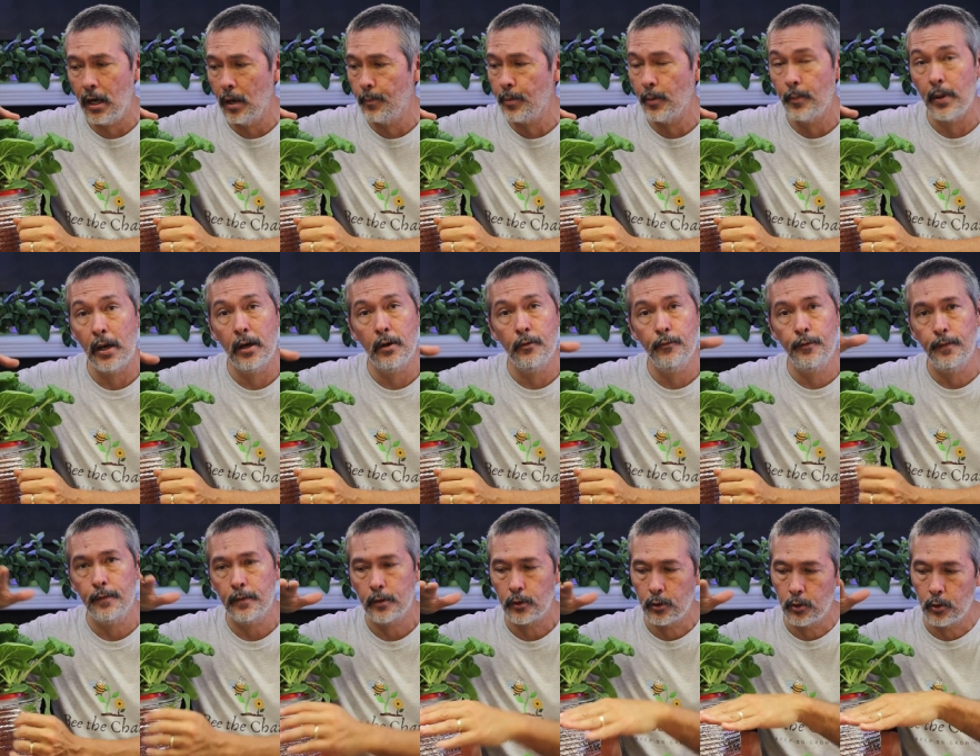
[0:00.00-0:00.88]
up
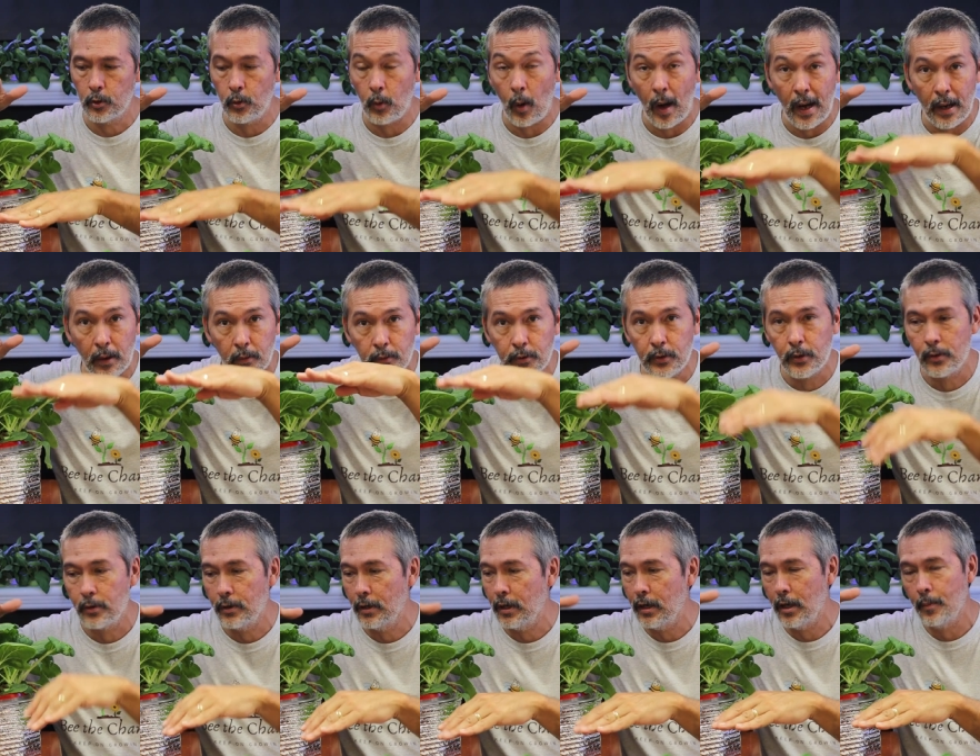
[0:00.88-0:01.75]
above ground
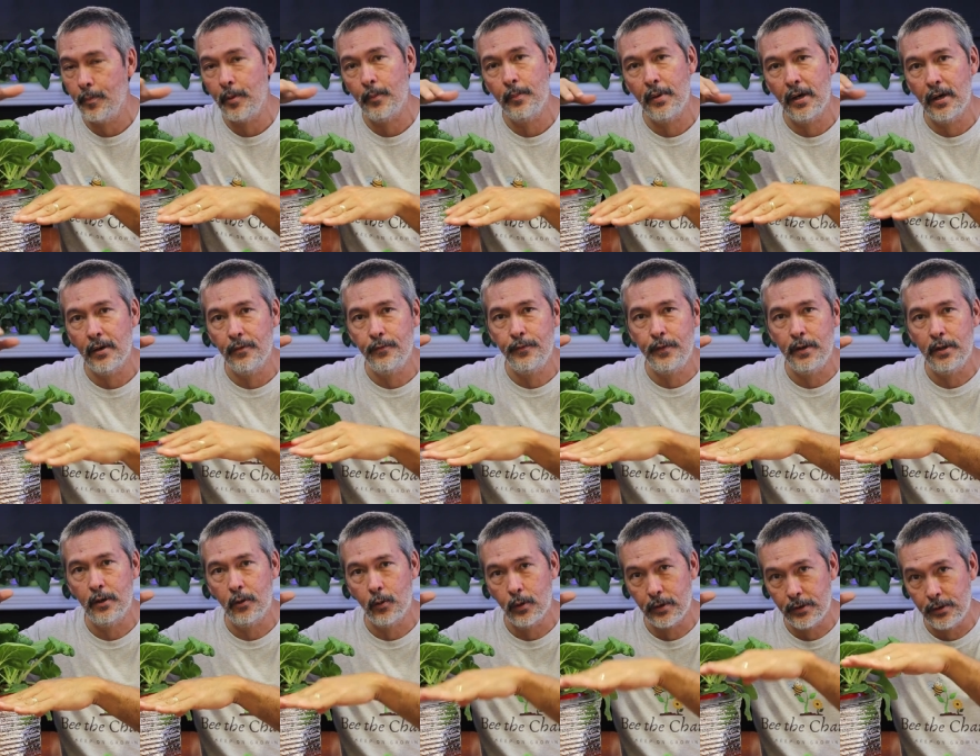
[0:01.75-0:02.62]
or up above,
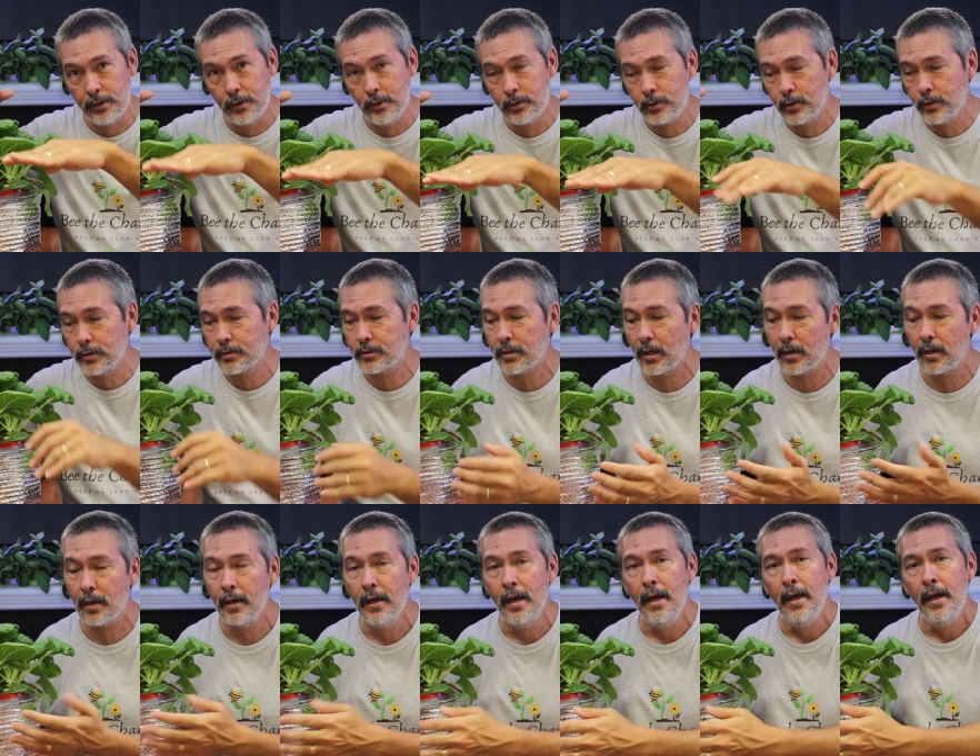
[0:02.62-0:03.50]
you know, where the nutrients
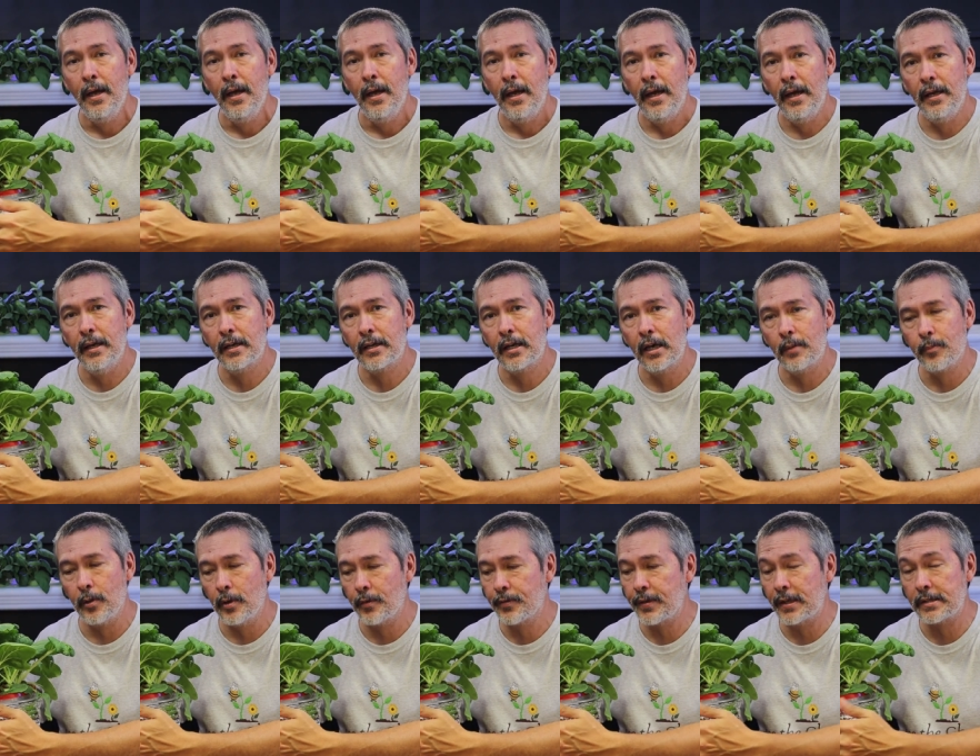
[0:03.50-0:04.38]
are, and a
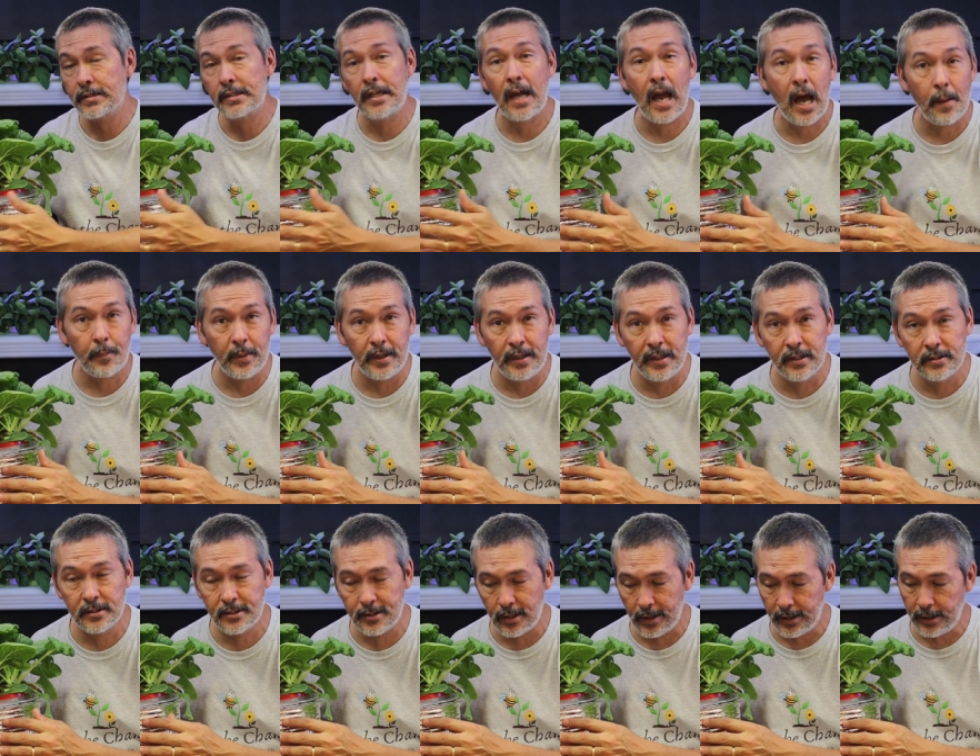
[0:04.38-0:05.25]
couple of things that happened
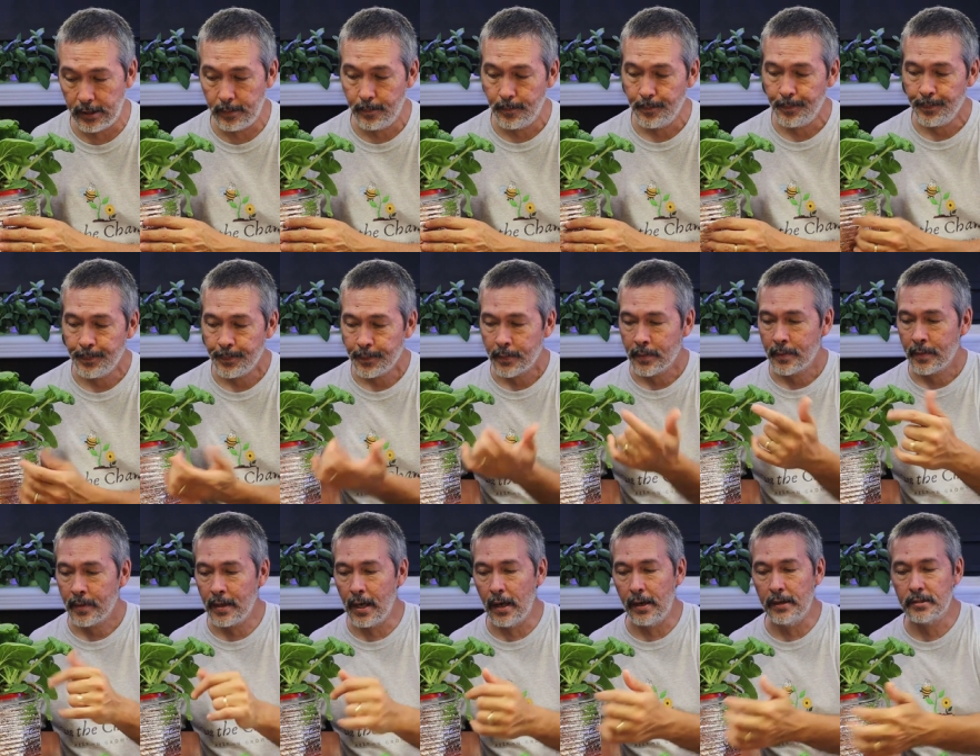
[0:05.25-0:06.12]
inside.
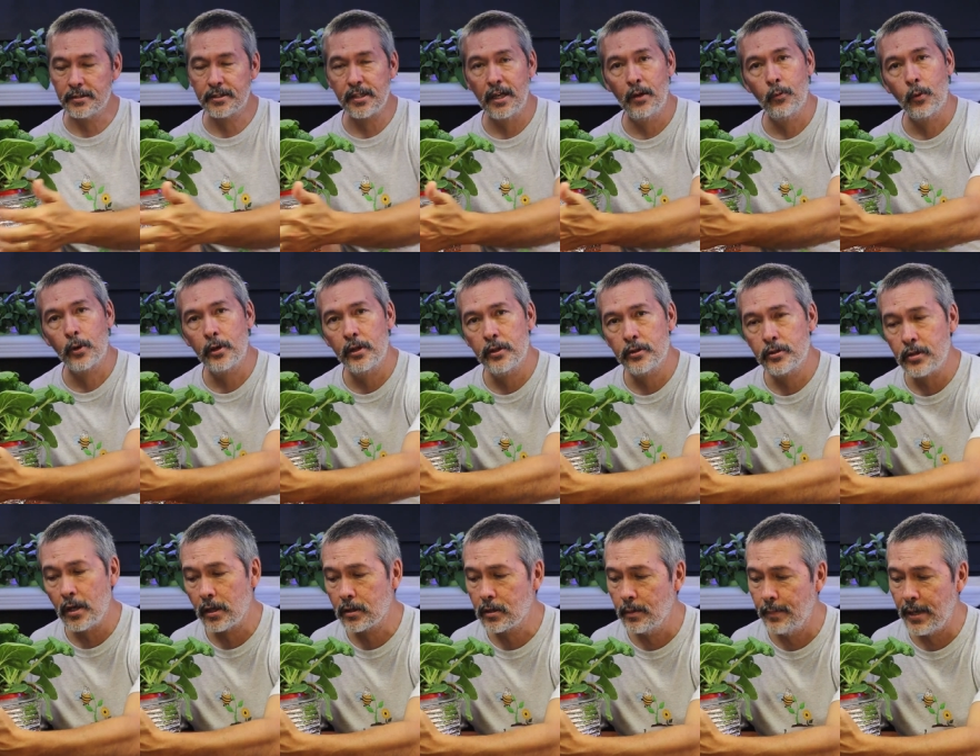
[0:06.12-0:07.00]
Now inside we're going to
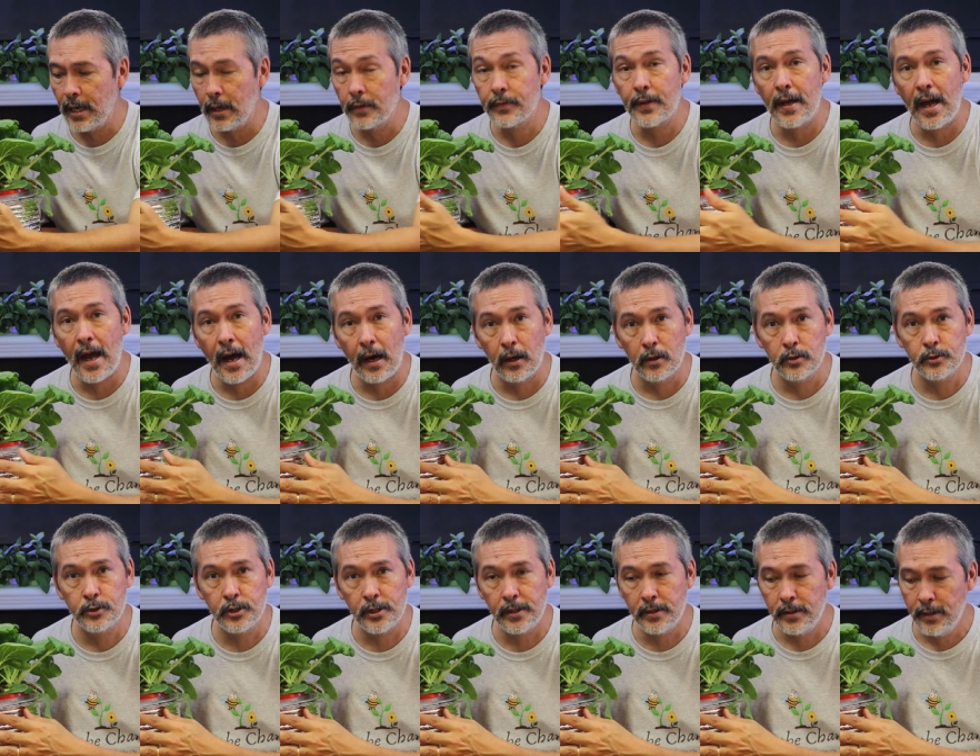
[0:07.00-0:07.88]
talk about the
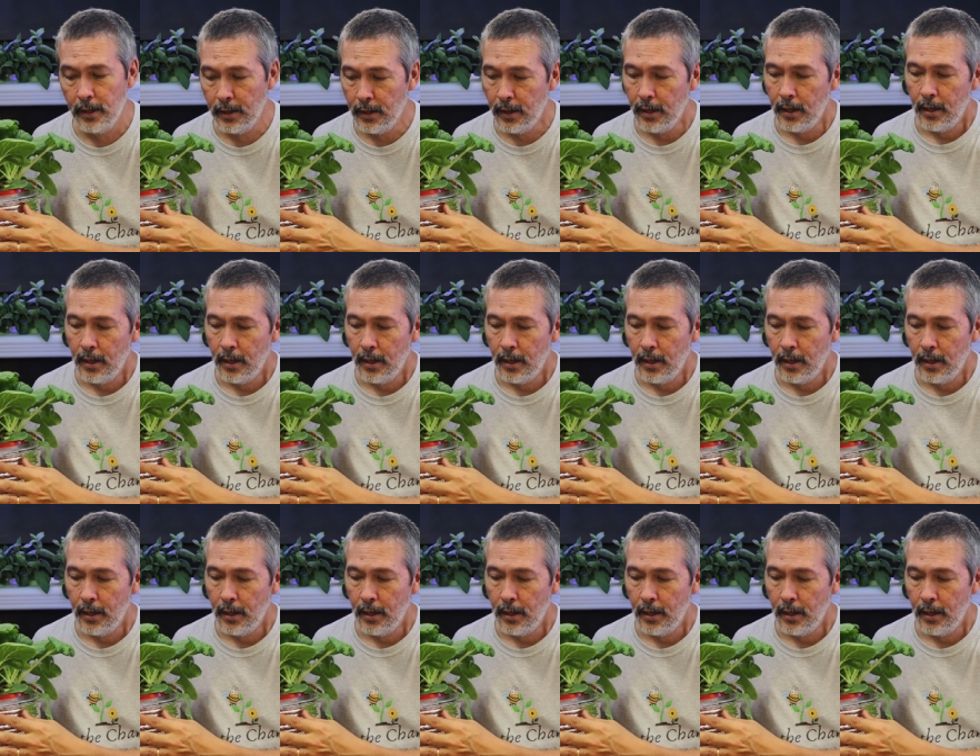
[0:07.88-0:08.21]
algae